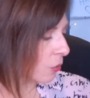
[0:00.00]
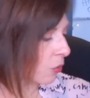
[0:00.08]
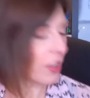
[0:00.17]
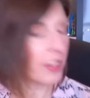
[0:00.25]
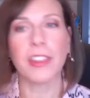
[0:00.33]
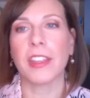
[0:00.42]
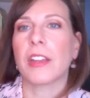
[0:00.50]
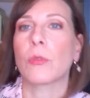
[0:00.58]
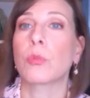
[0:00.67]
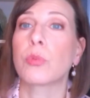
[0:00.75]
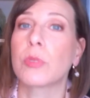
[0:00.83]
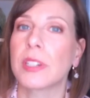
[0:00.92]
one
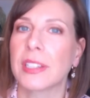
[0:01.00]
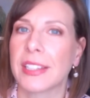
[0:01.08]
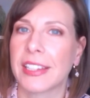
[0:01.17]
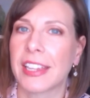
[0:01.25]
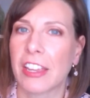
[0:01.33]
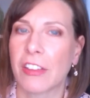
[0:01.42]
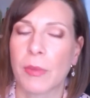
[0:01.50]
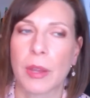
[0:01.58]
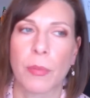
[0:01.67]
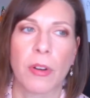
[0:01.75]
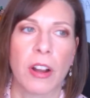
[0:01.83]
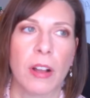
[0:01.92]
that really gave me
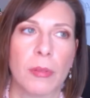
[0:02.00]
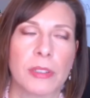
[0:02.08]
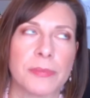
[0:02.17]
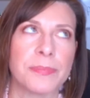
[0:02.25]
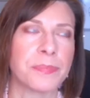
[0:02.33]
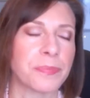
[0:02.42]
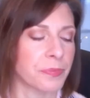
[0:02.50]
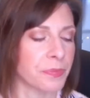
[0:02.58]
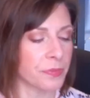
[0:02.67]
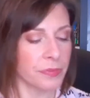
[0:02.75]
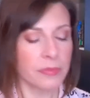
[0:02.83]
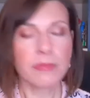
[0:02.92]
a problem,
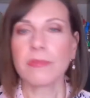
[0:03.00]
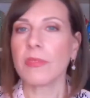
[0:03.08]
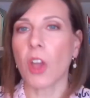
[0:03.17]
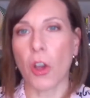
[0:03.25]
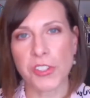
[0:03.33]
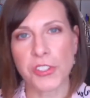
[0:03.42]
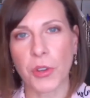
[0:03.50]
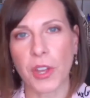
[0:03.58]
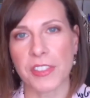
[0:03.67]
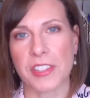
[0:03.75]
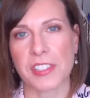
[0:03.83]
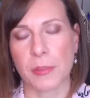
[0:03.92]
also
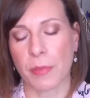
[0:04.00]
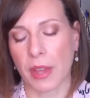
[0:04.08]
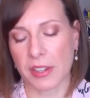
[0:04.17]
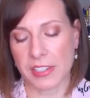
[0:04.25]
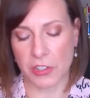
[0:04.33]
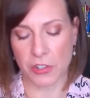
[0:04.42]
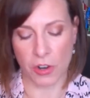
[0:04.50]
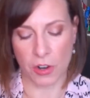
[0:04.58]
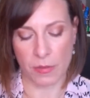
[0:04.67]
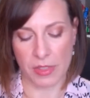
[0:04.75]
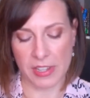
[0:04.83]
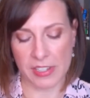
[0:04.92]
got this in
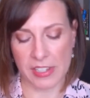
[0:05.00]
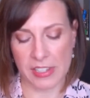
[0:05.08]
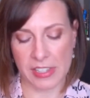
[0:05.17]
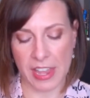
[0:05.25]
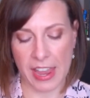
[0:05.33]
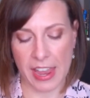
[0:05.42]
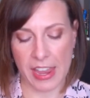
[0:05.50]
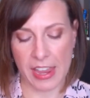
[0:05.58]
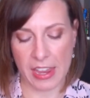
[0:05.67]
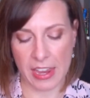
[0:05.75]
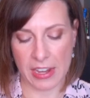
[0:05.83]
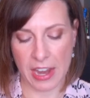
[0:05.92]
BoxyCharm. This is the
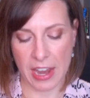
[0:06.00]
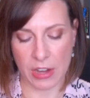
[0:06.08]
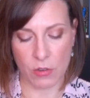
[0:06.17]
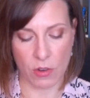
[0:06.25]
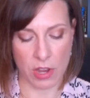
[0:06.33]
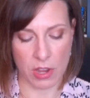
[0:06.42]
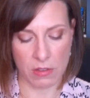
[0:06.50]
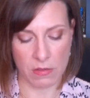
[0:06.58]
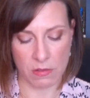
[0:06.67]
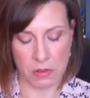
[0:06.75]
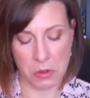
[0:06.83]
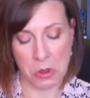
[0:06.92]
Hank and Henry
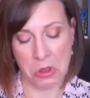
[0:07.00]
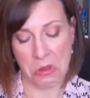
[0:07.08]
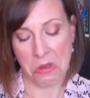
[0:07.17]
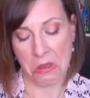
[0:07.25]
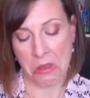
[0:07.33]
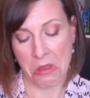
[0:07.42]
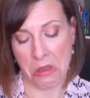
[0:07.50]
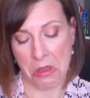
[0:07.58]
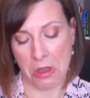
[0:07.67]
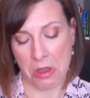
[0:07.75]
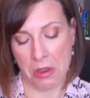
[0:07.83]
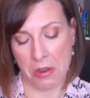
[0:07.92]

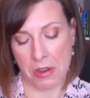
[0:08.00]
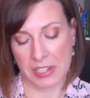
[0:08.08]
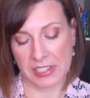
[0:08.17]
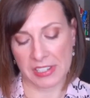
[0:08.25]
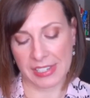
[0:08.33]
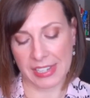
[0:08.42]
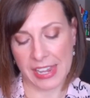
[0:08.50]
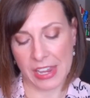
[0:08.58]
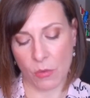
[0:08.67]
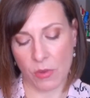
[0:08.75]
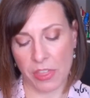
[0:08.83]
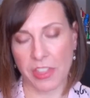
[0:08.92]

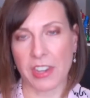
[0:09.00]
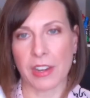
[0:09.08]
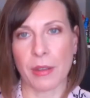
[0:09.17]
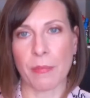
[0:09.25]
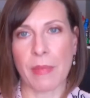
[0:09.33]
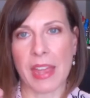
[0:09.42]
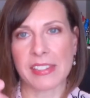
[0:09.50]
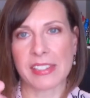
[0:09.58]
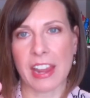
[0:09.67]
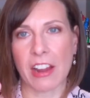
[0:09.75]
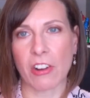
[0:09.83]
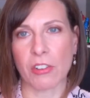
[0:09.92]
Slick With It
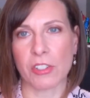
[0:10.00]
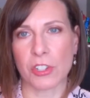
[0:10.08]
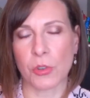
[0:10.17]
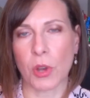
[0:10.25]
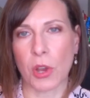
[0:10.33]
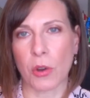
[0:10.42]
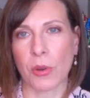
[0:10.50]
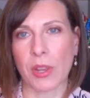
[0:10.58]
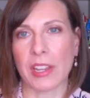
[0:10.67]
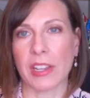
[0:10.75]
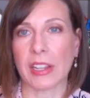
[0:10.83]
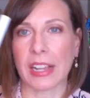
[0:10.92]
Mascara Duo
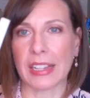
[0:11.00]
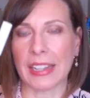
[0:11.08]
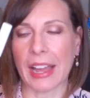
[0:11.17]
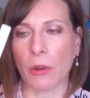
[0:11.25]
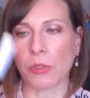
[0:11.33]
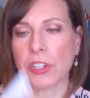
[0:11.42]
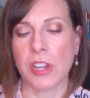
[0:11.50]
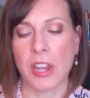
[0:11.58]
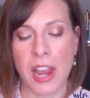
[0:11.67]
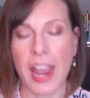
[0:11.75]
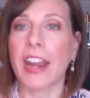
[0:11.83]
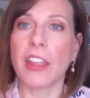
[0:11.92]
in Clout.
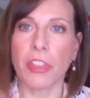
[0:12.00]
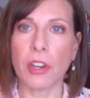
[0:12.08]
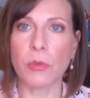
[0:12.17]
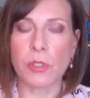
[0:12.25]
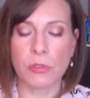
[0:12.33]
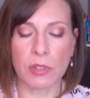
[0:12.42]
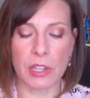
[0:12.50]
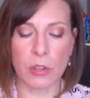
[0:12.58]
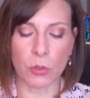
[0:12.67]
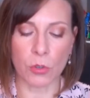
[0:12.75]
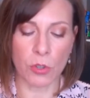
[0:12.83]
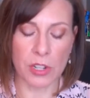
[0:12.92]
And I thought it was really
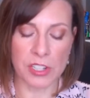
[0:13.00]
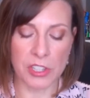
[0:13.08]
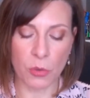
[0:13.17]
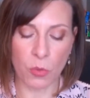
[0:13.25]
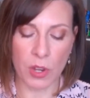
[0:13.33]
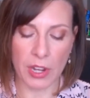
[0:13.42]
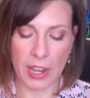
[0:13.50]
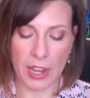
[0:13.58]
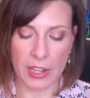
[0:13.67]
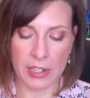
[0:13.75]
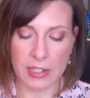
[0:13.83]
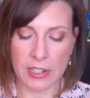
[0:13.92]
cool because the one
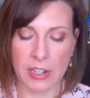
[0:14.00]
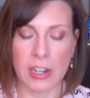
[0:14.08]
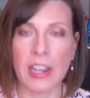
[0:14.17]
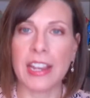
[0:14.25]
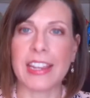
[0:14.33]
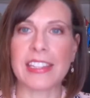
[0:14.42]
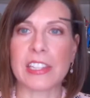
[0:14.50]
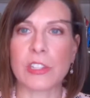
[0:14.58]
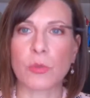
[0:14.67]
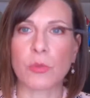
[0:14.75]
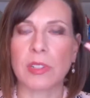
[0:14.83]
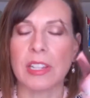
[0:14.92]
end is
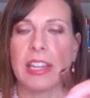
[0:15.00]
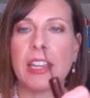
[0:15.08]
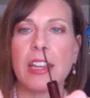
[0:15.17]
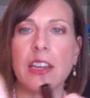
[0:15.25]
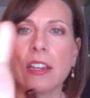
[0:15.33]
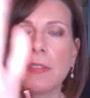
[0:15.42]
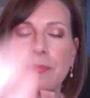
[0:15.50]
this really.